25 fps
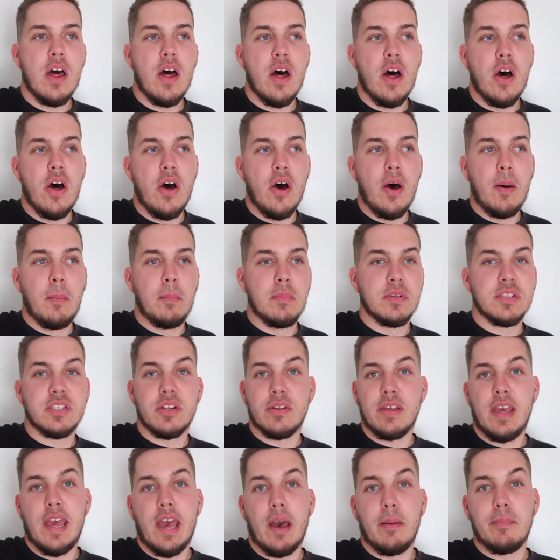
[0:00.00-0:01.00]
So
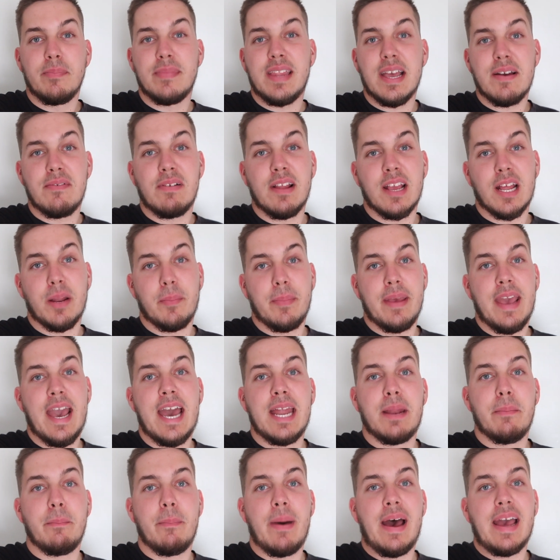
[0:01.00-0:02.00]
yeah, I'm definitely going to be
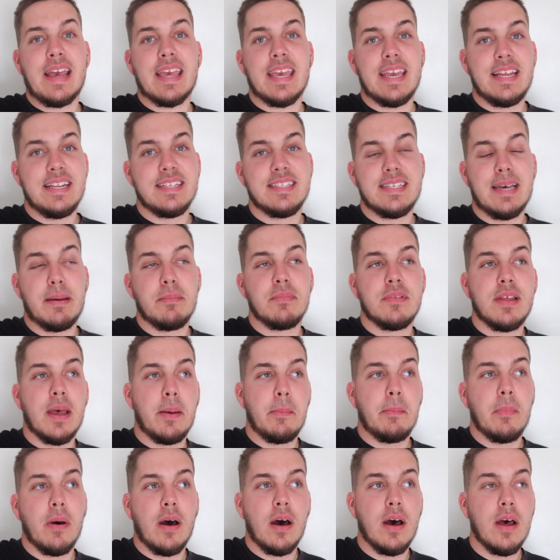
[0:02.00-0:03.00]
heading back in
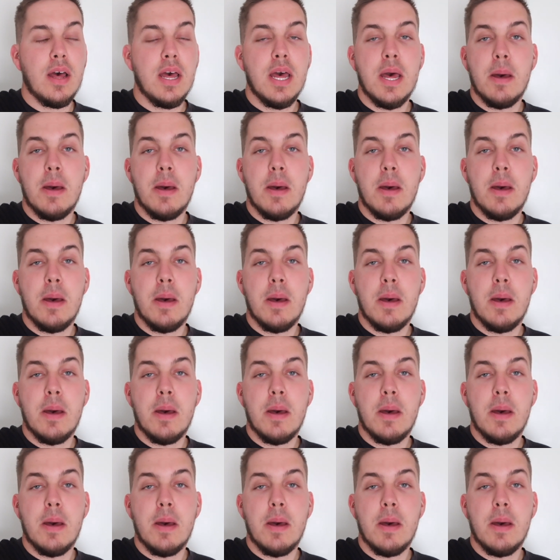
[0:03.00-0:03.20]
September.